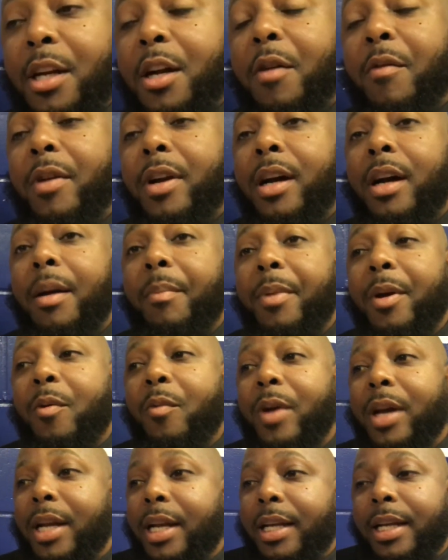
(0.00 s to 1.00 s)
get over the hump
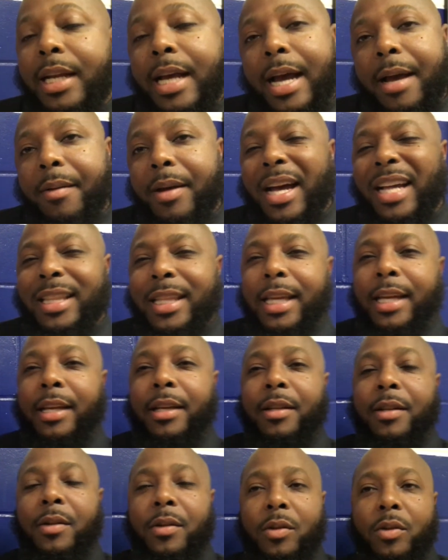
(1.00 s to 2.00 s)
and win it, I, I,
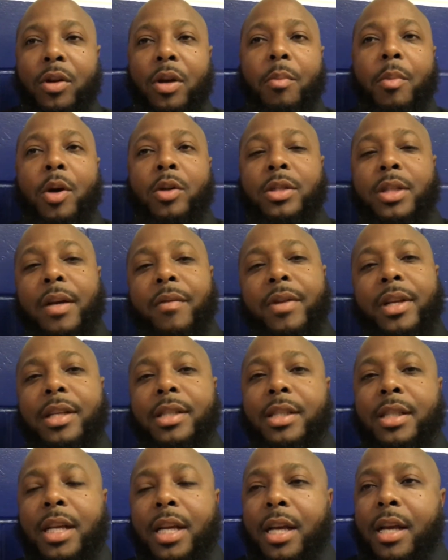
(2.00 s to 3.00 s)
think you know most of it
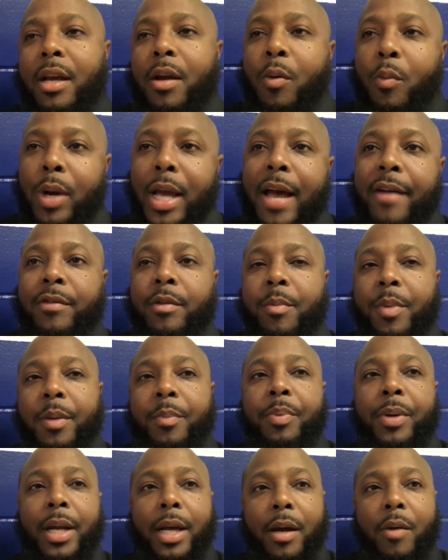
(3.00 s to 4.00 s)
is we have to be
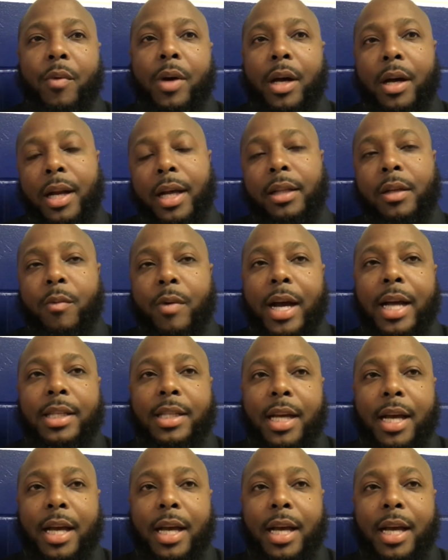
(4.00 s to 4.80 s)
playing well at the right